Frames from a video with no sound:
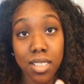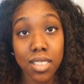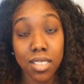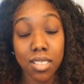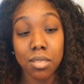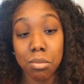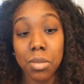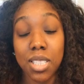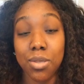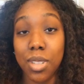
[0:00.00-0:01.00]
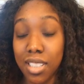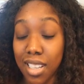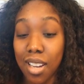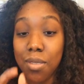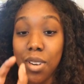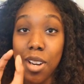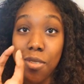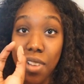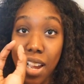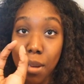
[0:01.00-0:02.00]
it's really like a very
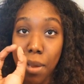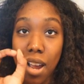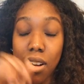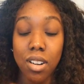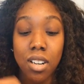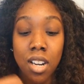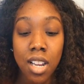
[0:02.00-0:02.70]
fine powder,